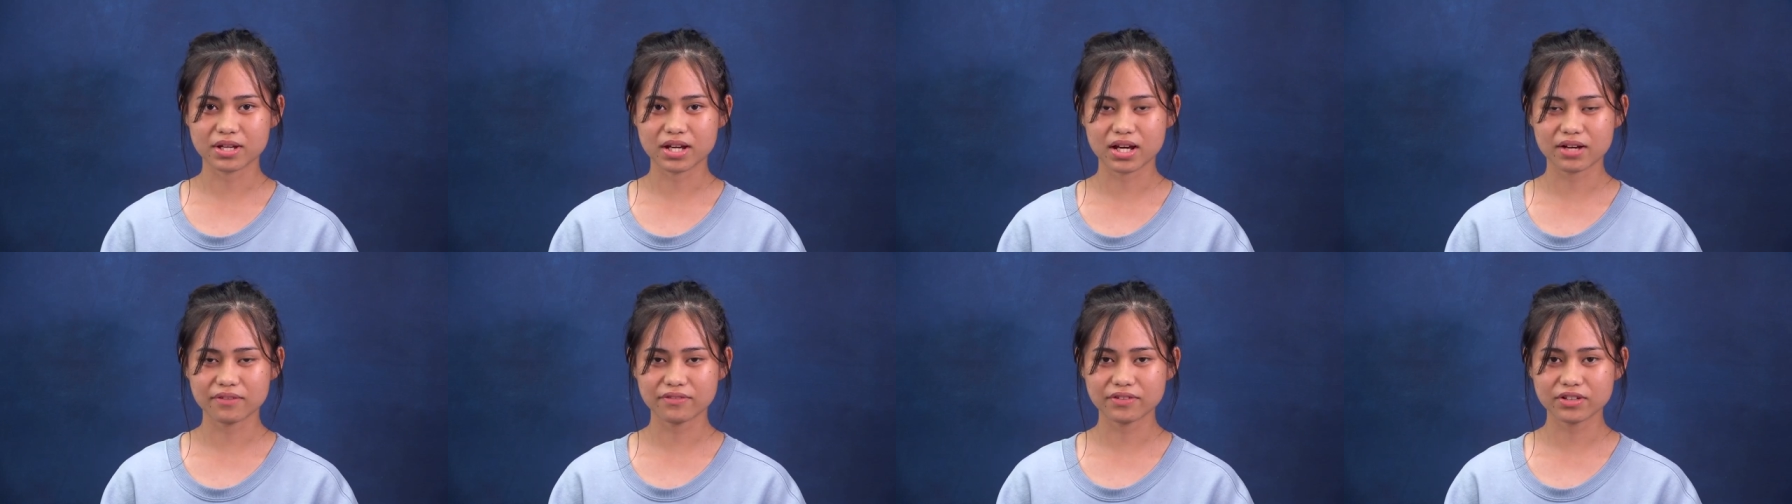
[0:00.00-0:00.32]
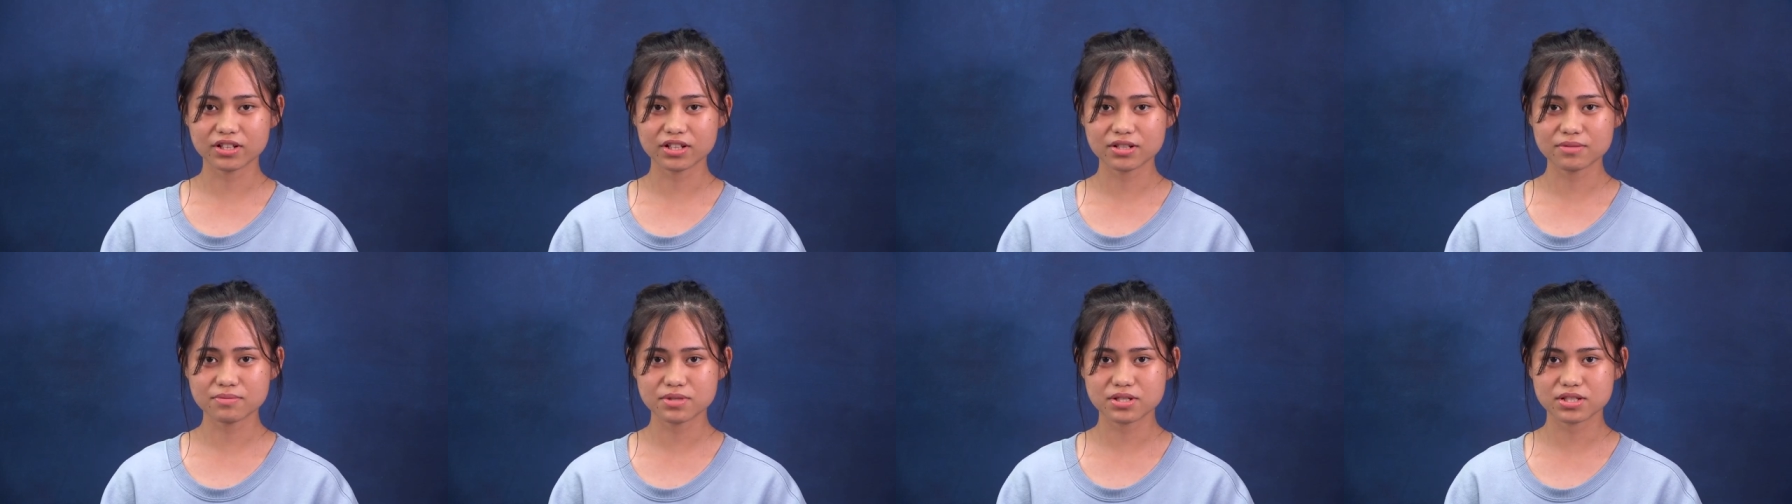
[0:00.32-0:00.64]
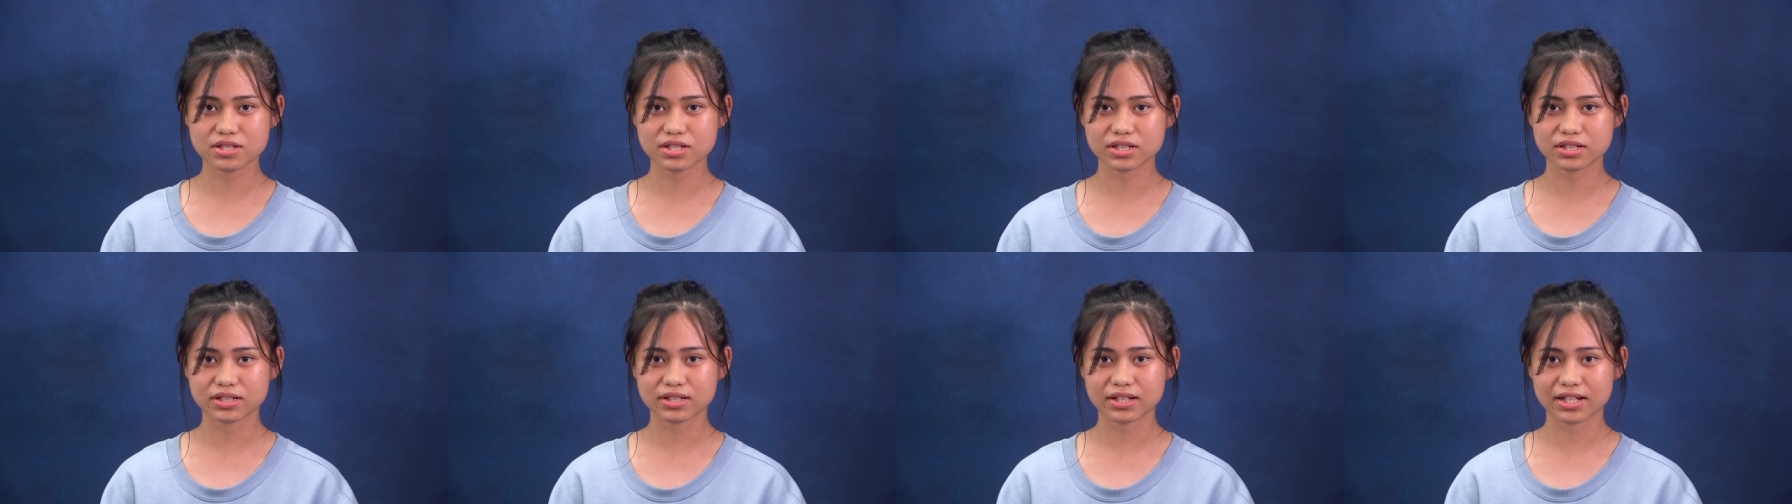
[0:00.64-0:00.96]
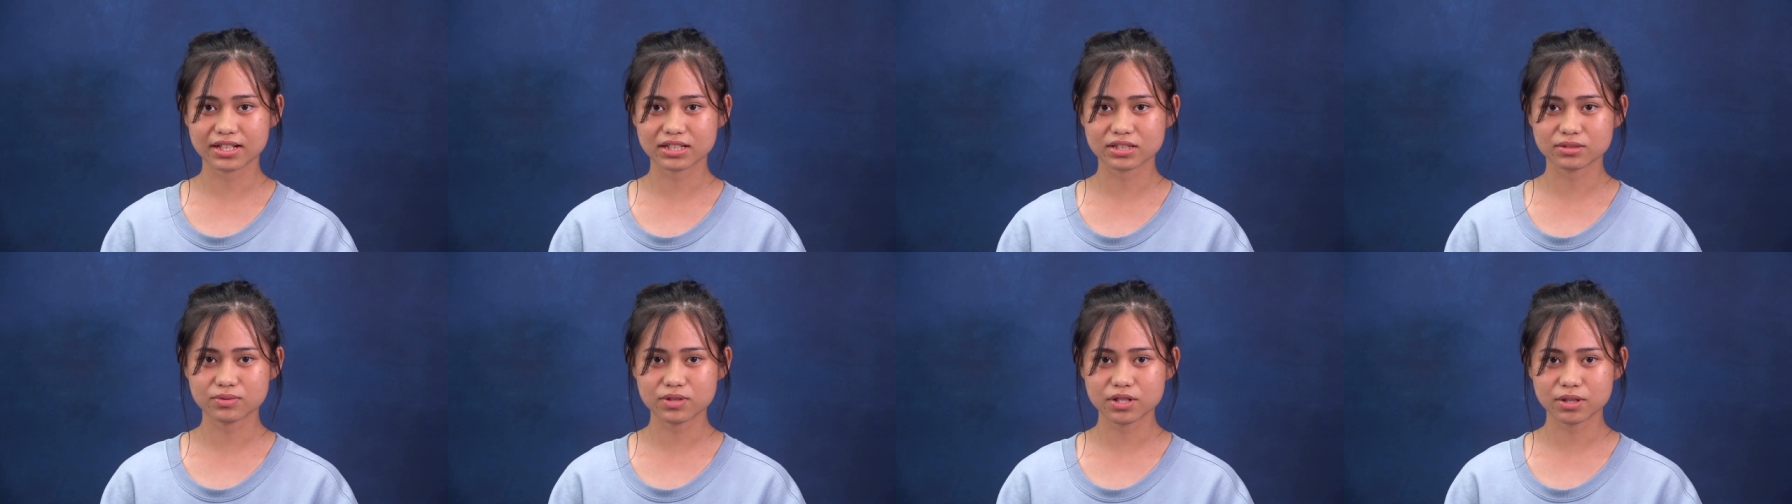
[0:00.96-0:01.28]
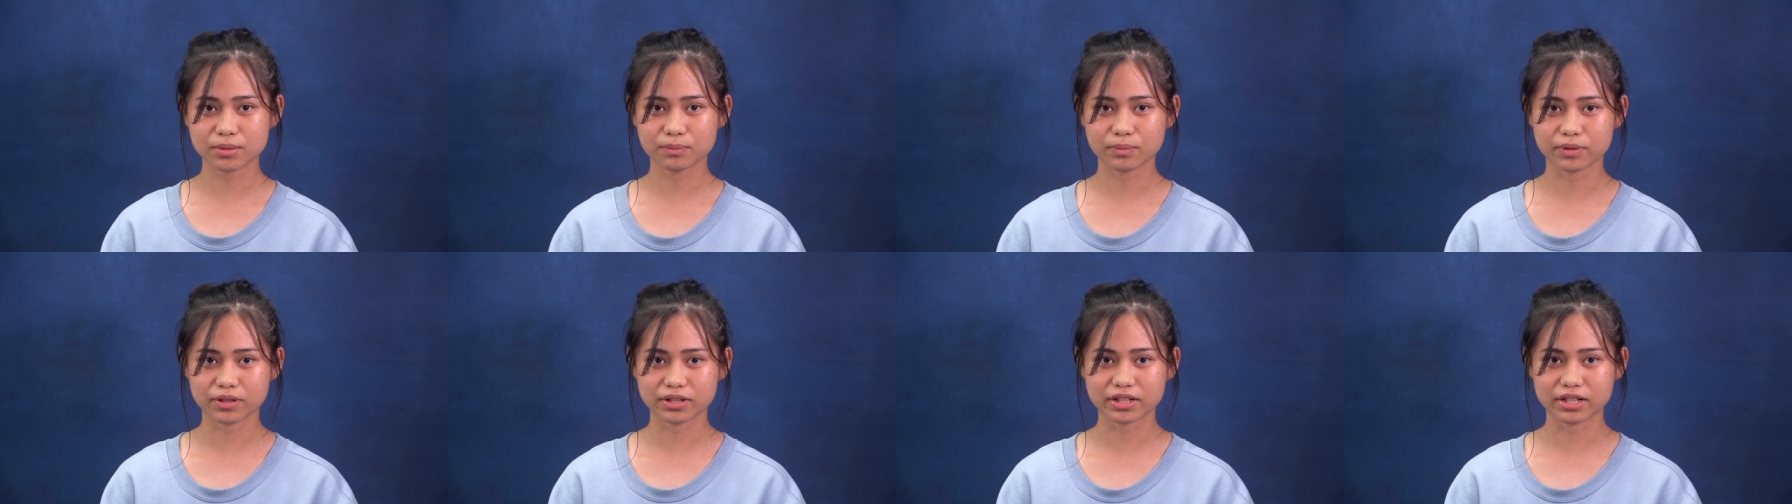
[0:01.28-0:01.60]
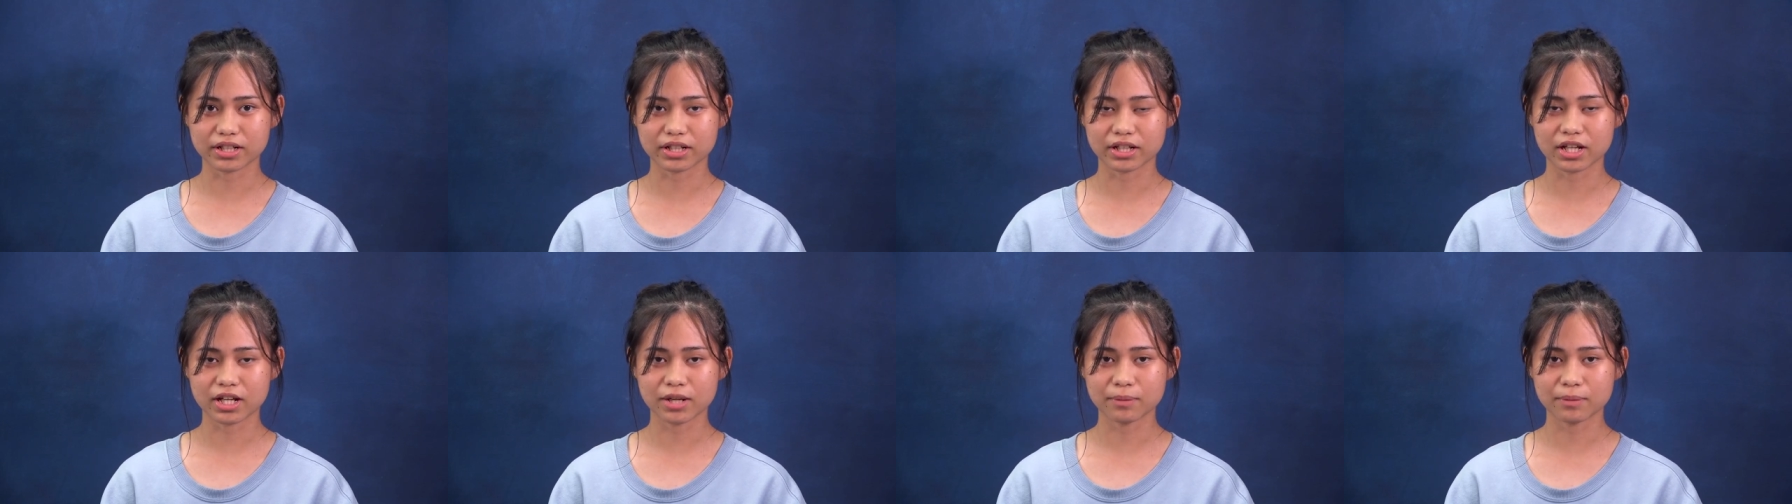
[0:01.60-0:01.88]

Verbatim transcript: having a meeting next week, Monday,